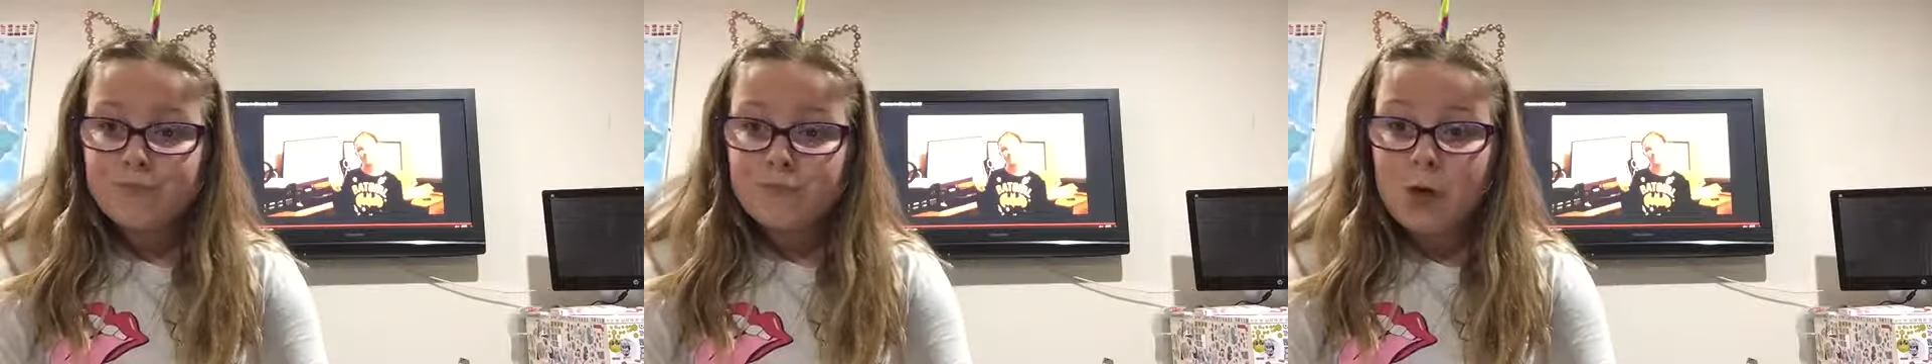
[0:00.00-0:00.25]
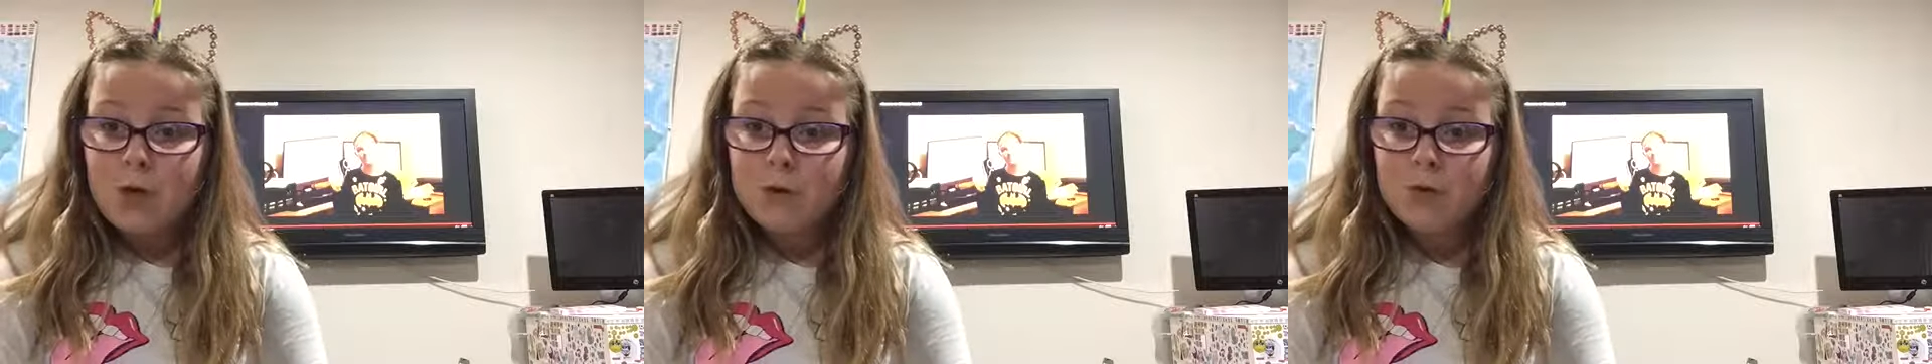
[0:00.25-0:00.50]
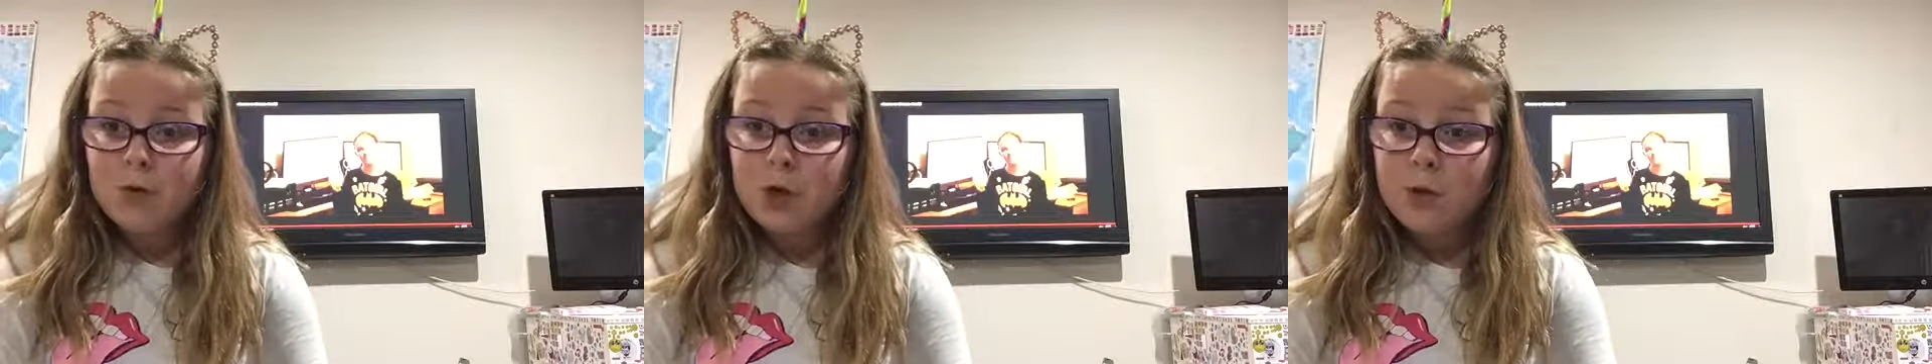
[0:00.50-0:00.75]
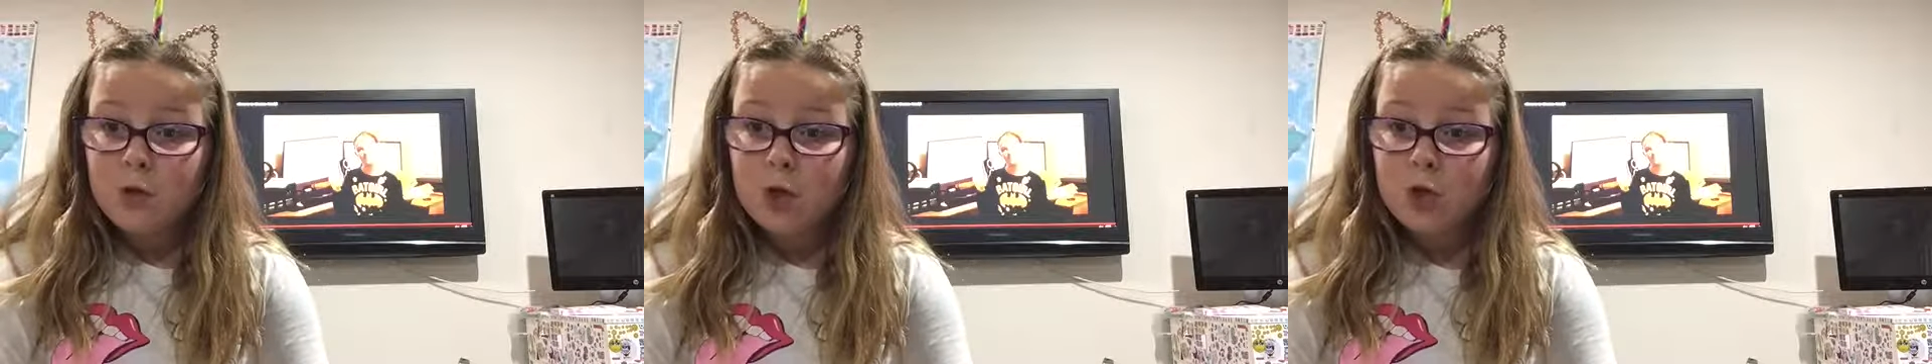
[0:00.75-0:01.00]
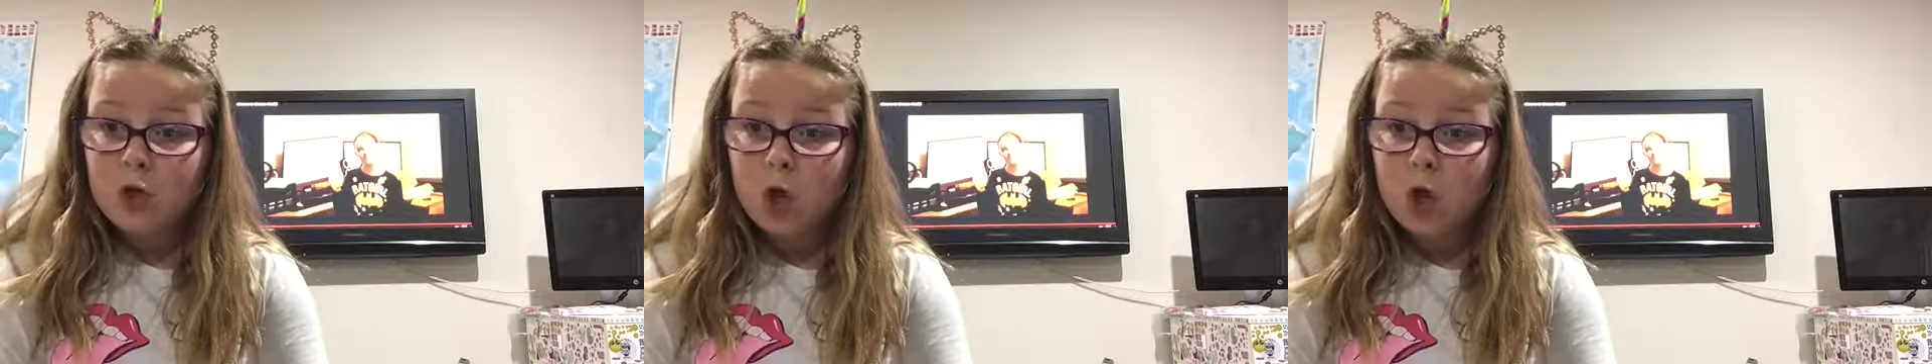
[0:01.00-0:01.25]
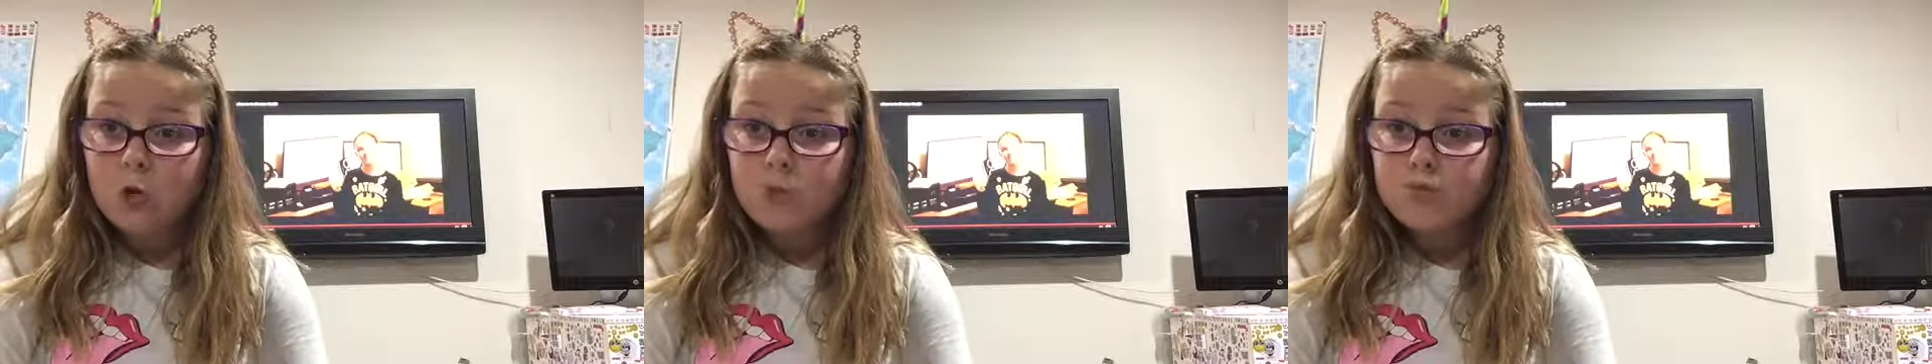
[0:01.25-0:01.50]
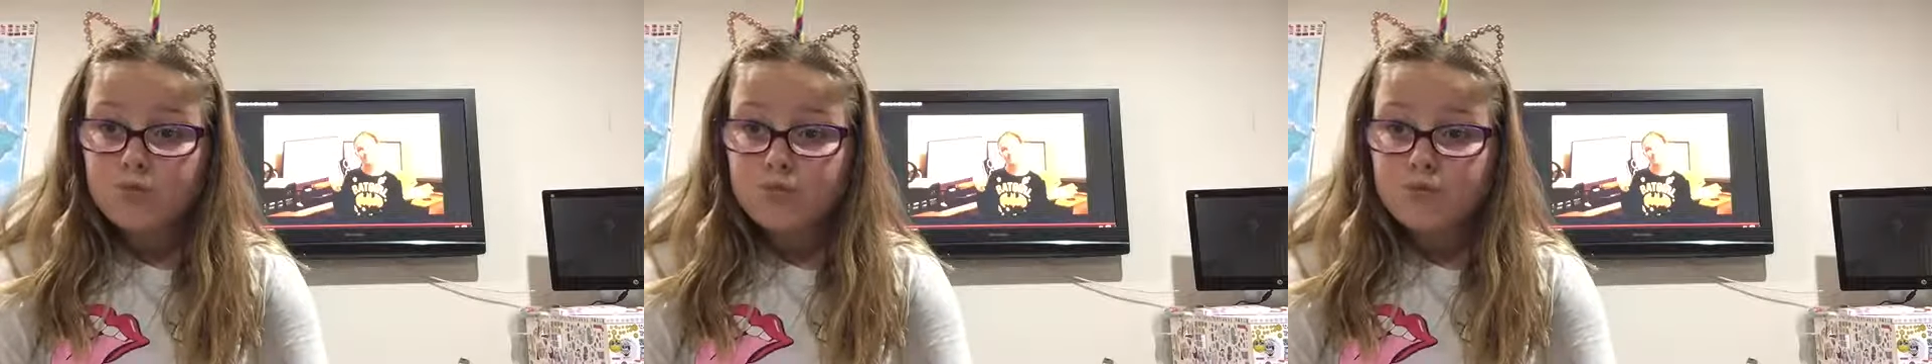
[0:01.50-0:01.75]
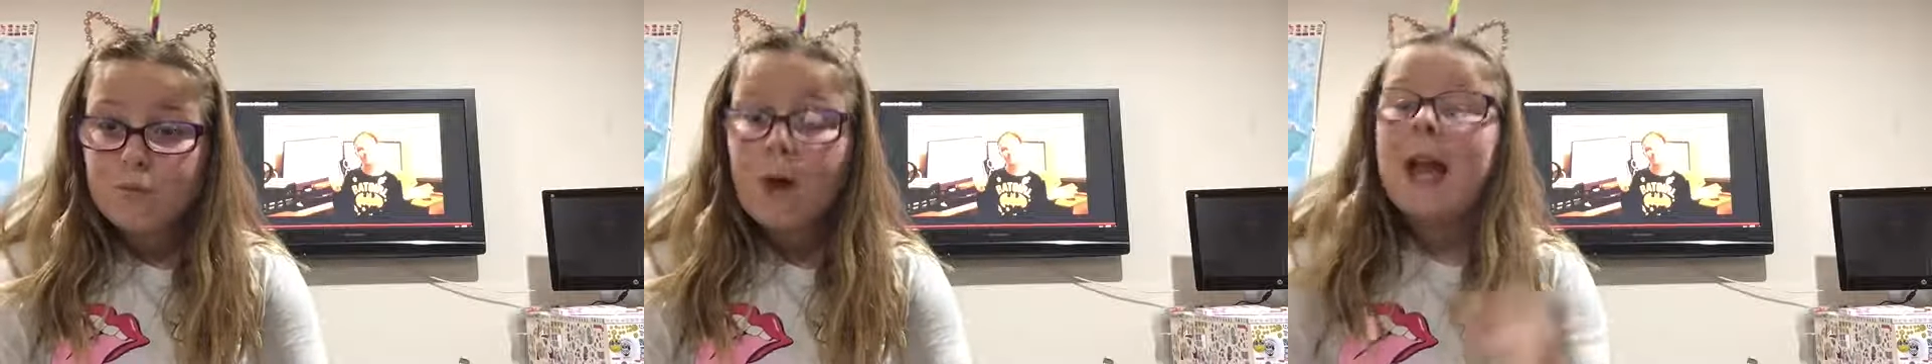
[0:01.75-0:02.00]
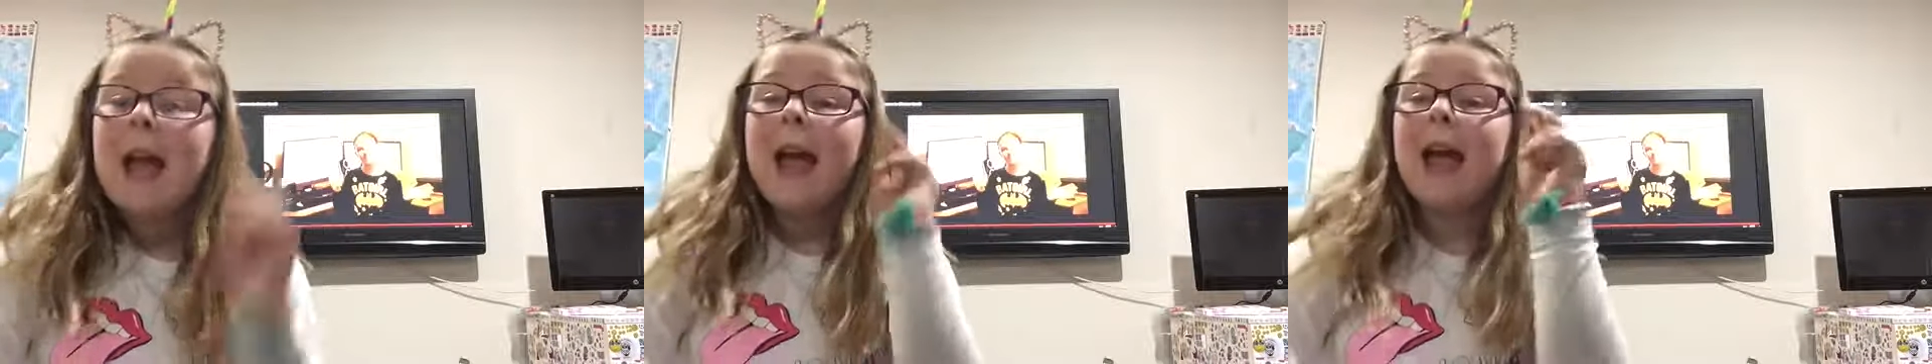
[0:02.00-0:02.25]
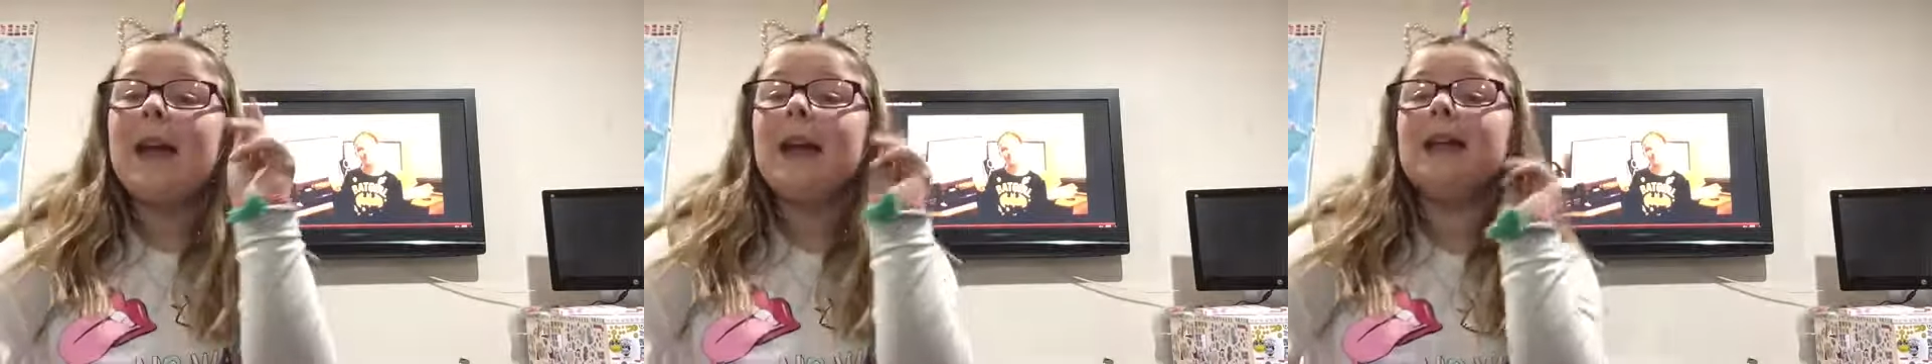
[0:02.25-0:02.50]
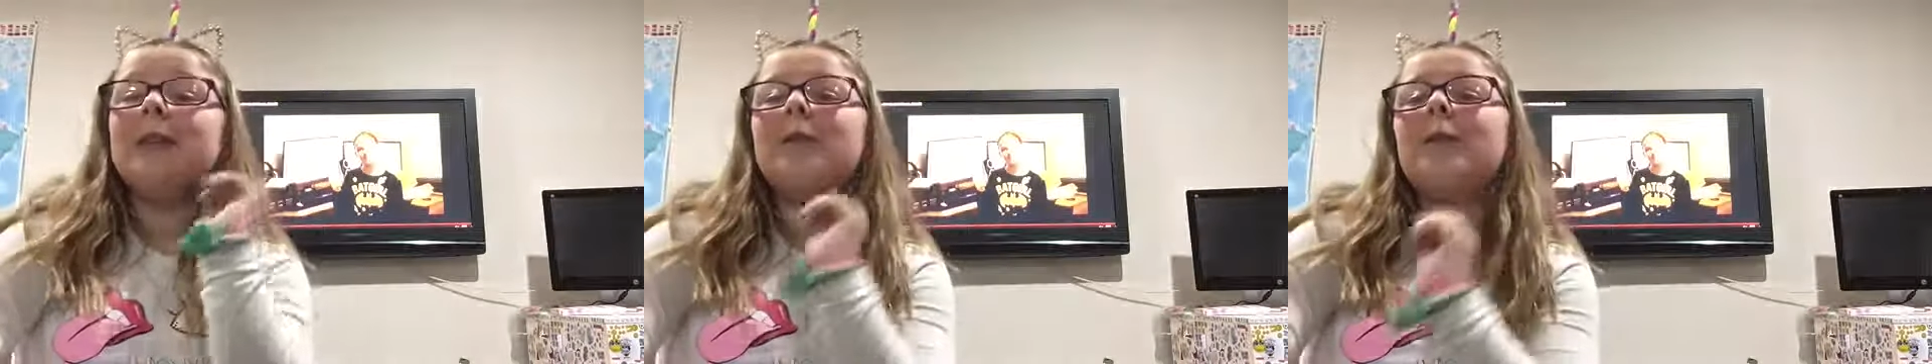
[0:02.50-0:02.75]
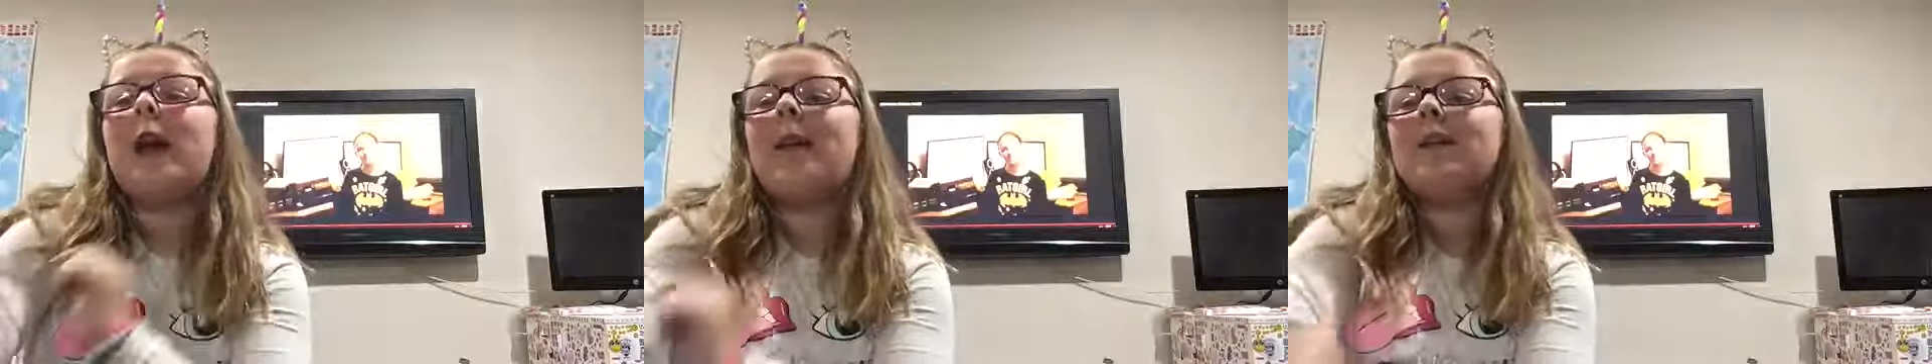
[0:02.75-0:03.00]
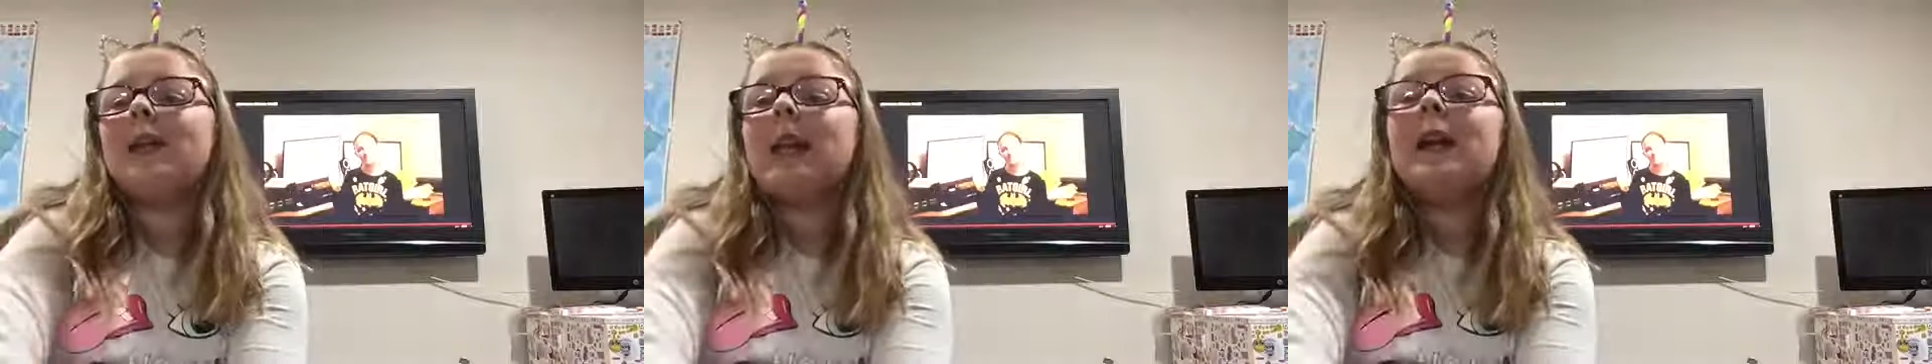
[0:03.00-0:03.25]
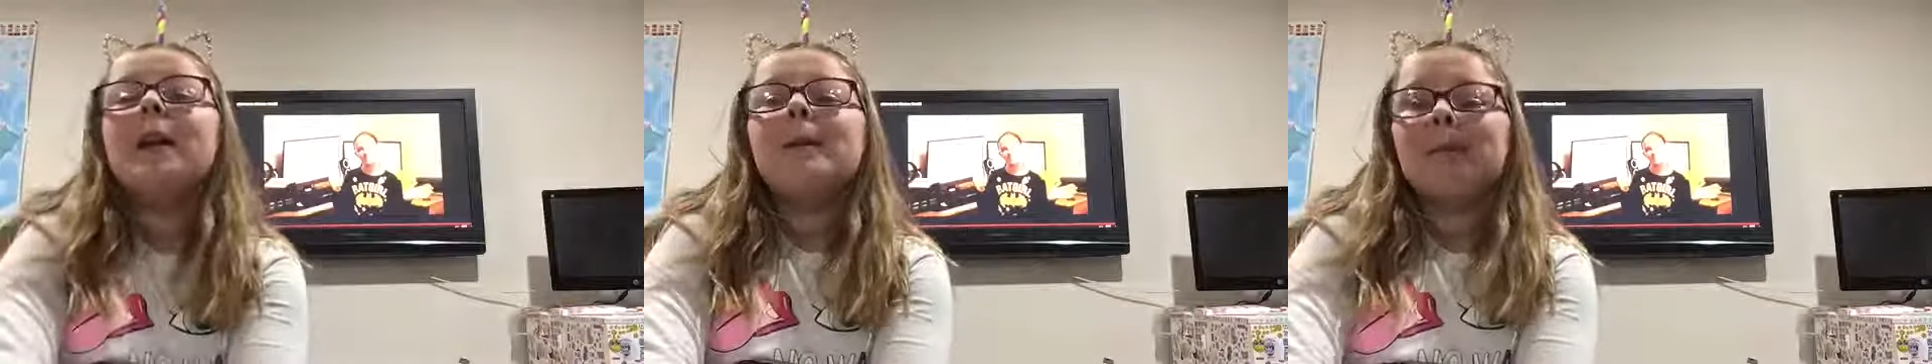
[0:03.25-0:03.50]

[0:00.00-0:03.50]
that's pretty much it. And if you haven't yet,